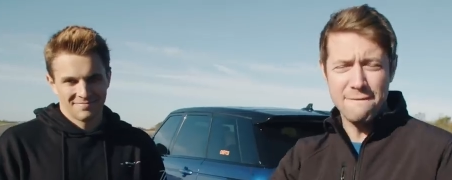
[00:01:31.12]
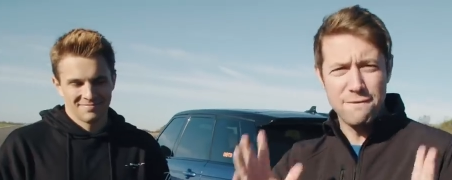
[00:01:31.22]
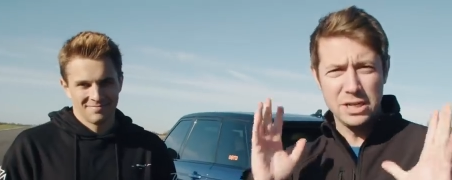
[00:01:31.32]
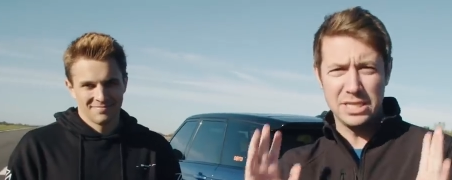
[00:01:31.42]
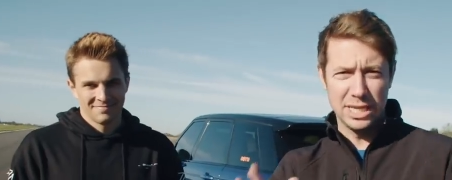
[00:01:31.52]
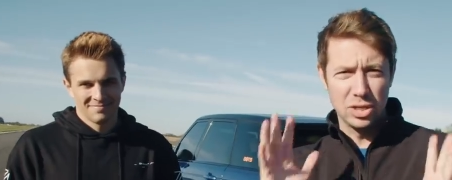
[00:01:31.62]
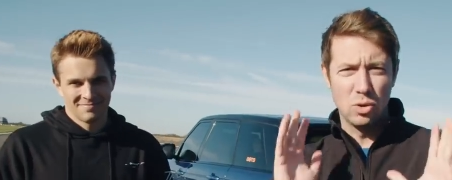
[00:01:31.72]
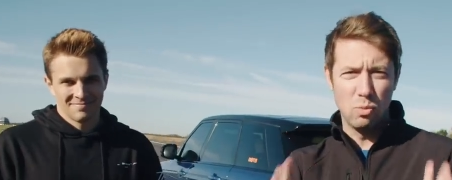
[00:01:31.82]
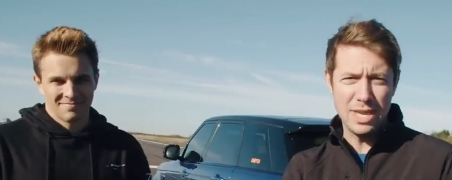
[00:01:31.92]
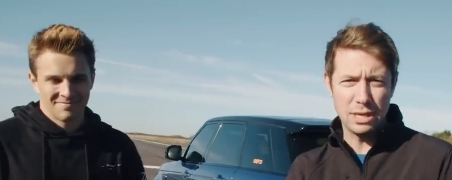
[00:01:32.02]
Speaker 1: every
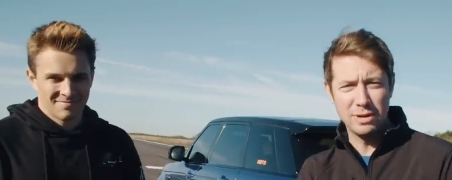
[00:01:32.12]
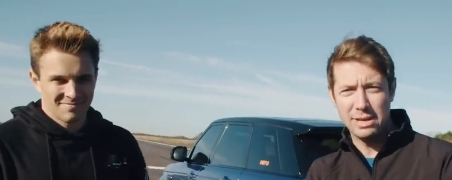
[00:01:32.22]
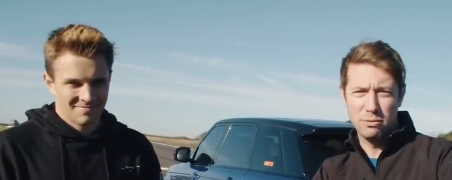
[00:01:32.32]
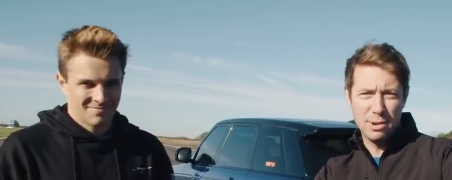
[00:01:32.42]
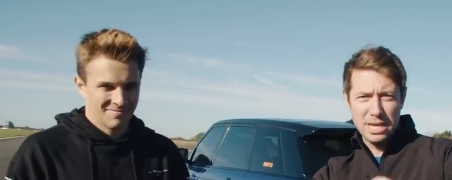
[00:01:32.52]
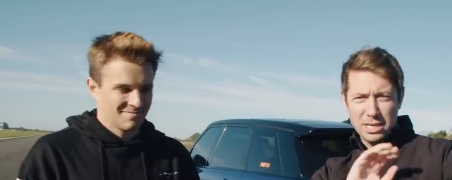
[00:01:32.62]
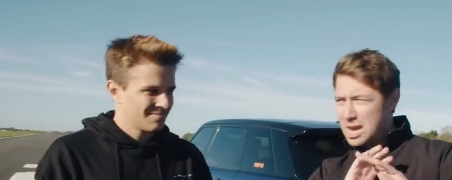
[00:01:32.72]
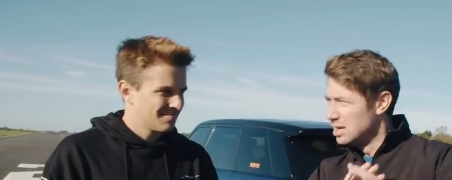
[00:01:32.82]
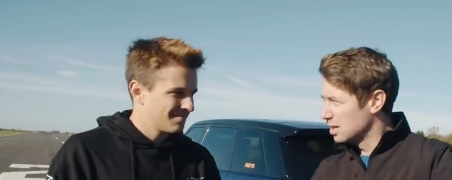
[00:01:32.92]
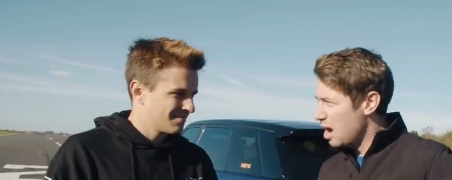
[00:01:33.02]
single week. We give away
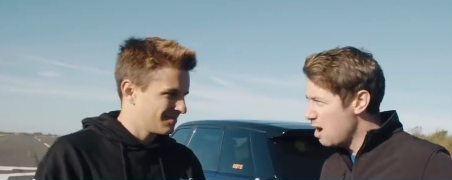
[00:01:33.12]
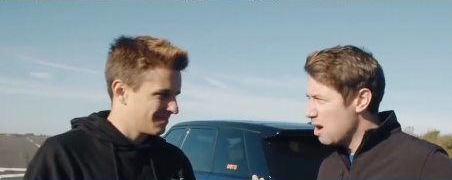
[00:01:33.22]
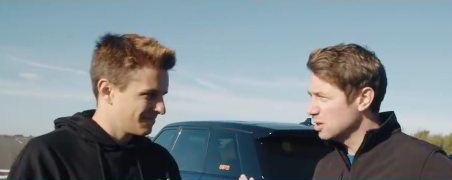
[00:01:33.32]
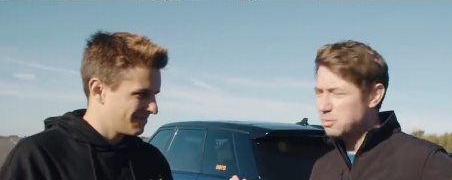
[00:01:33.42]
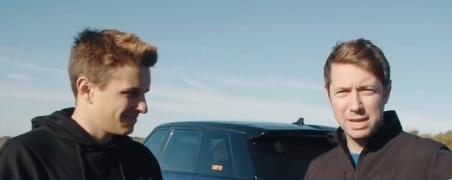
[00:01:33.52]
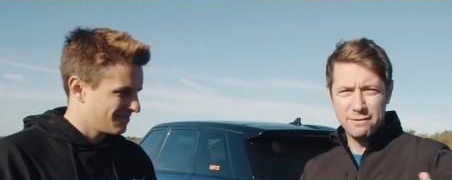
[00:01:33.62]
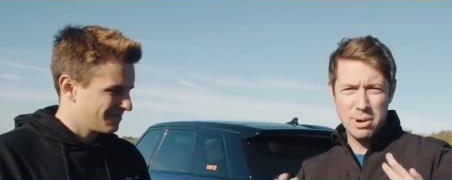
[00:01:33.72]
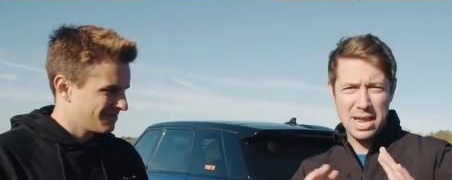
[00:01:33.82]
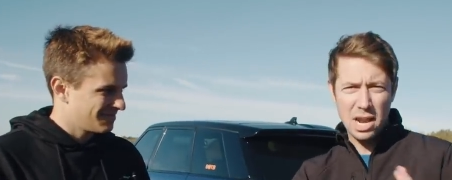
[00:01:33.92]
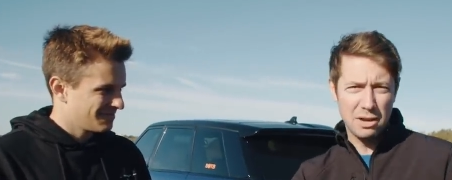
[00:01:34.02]
cars, we give
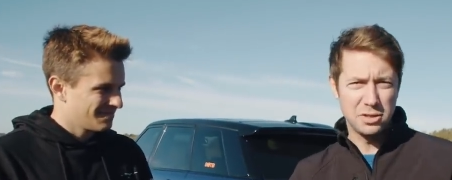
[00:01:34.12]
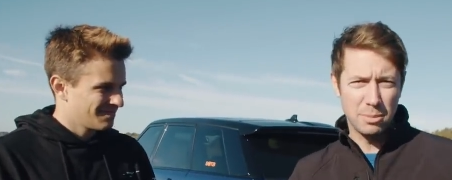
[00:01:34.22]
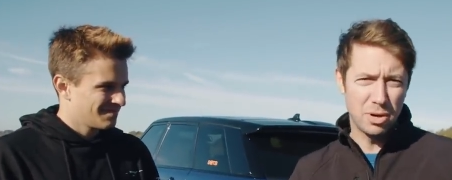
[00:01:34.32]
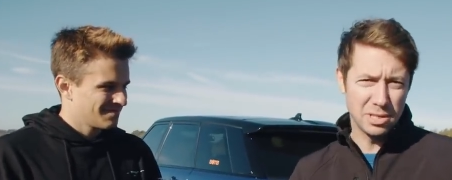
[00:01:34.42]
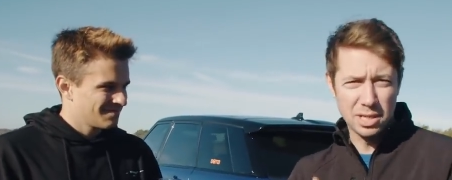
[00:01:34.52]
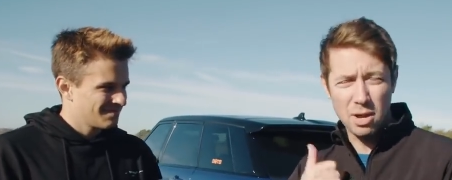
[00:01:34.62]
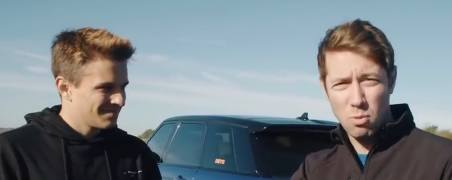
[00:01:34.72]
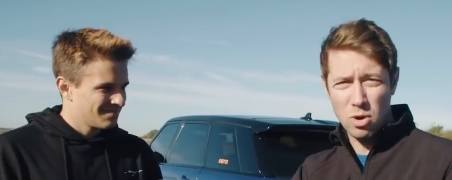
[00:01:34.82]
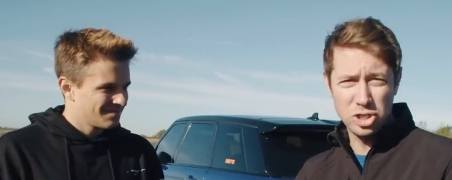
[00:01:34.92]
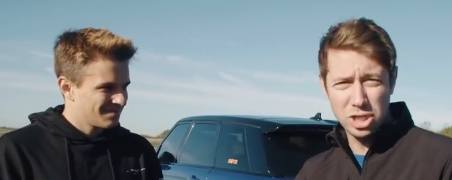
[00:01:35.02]
away lifestyle prizes like
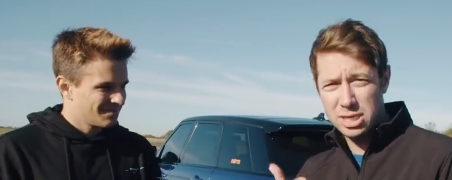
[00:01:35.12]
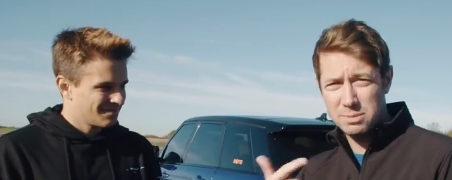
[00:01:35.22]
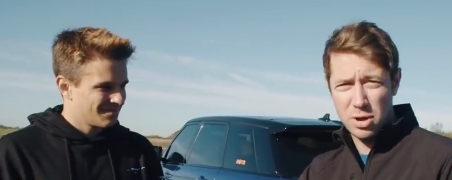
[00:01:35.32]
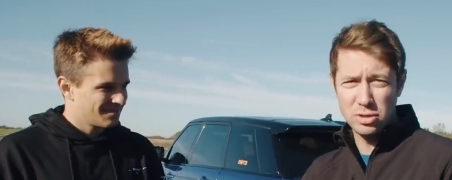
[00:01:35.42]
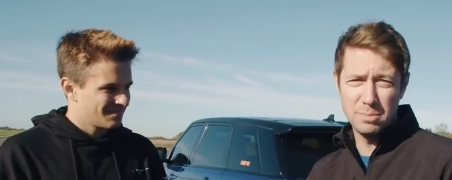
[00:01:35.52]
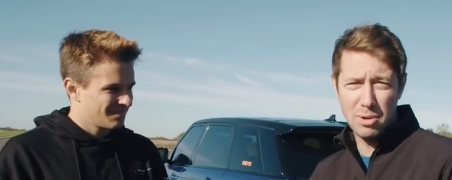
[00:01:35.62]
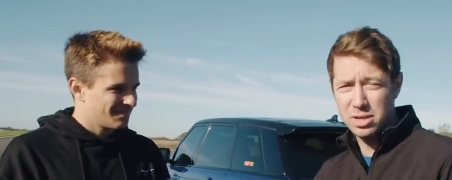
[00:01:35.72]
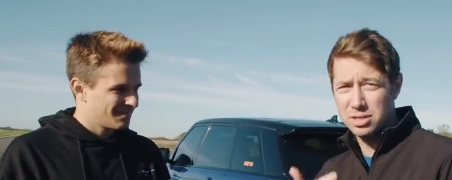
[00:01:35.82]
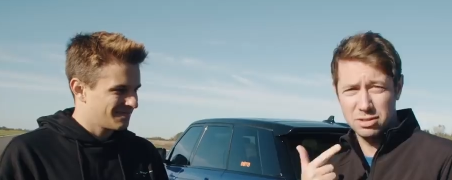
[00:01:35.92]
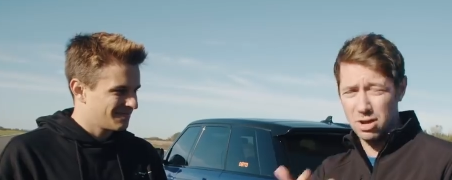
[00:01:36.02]
watches,
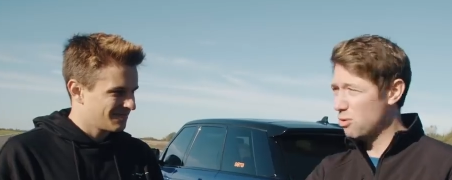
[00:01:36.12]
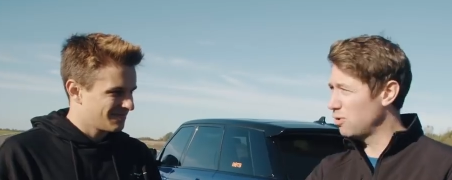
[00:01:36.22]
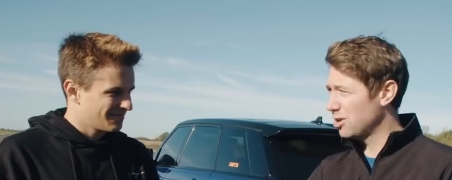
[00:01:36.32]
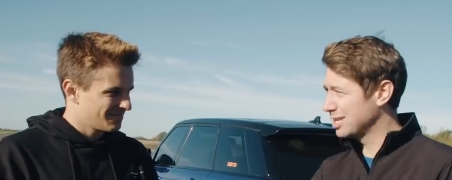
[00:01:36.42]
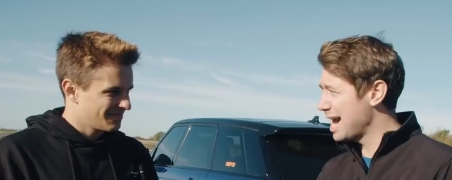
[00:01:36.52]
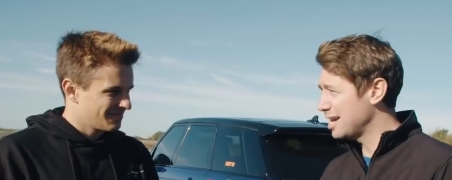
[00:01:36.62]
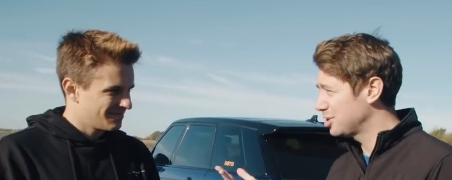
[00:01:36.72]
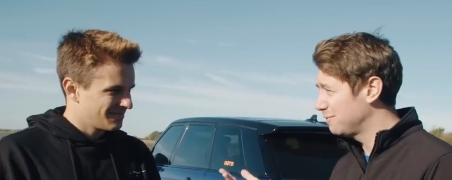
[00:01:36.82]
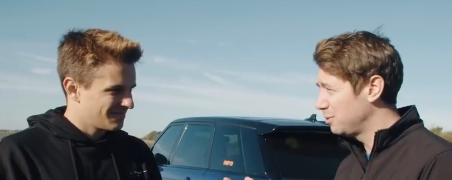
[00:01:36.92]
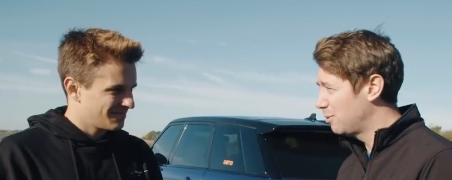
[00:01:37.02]
motorbikes, cold hard
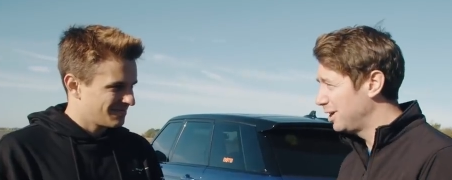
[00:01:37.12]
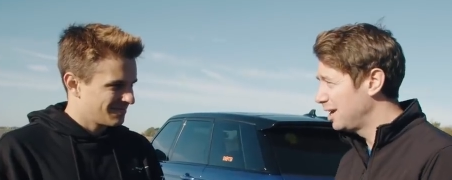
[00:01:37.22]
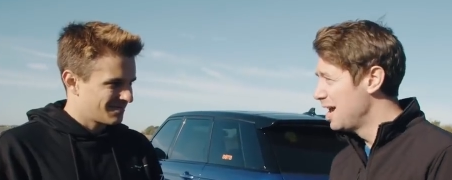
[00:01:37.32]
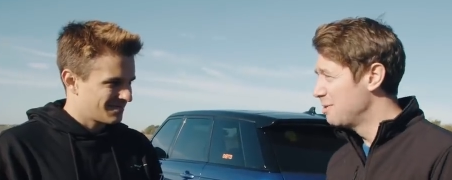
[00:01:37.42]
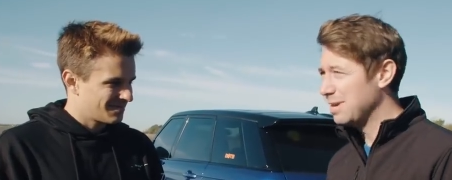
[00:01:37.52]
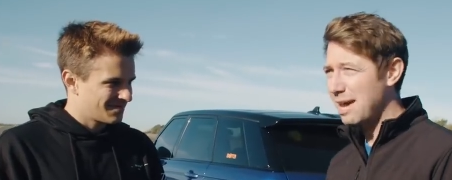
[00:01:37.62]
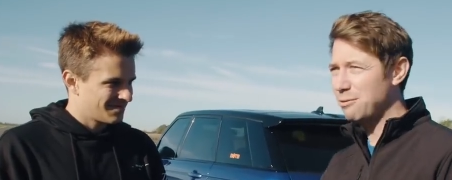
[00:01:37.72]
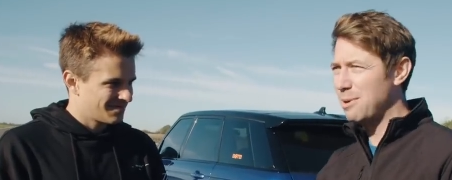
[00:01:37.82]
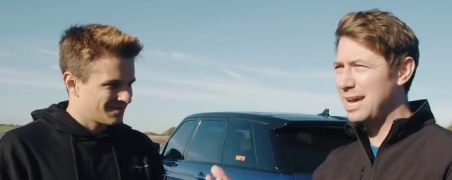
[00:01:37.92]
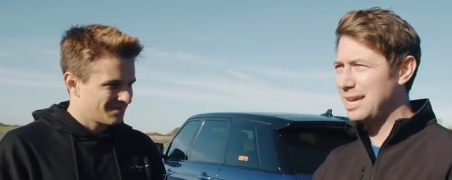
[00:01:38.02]
cash if you want it. We
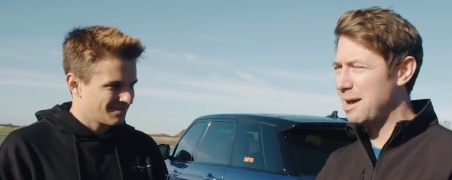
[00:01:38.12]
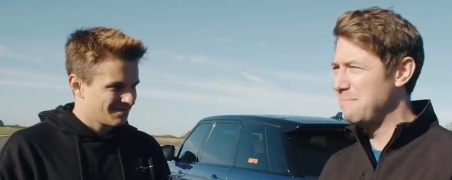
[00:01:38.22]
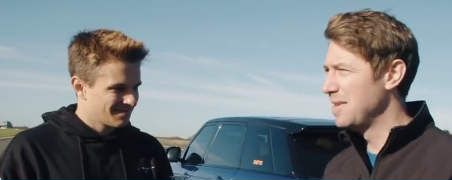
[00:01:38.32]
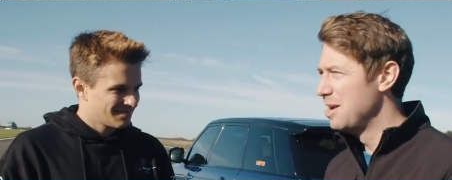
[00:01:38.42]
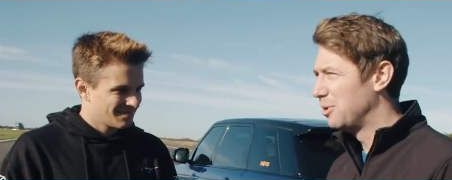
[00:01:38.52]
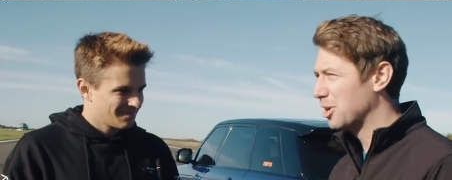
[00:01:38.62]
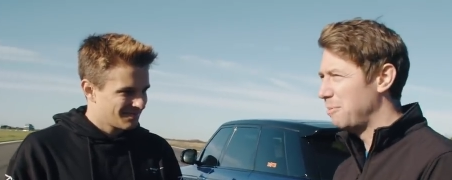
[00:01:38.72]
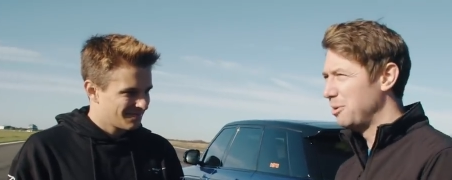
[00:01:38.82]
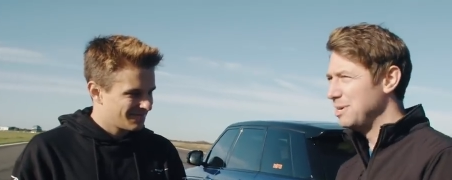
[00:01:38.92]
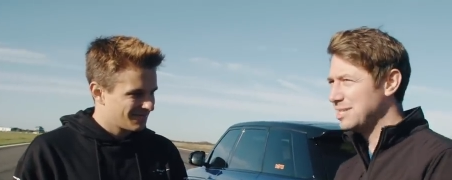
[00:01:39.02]
gave away, well, a
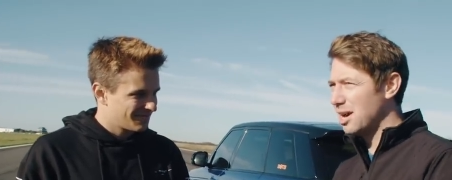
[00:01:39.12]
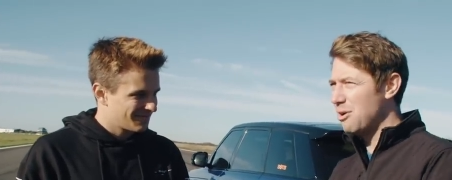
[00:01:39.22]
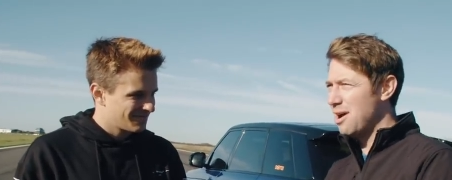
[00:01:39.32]
couple of weeks ago,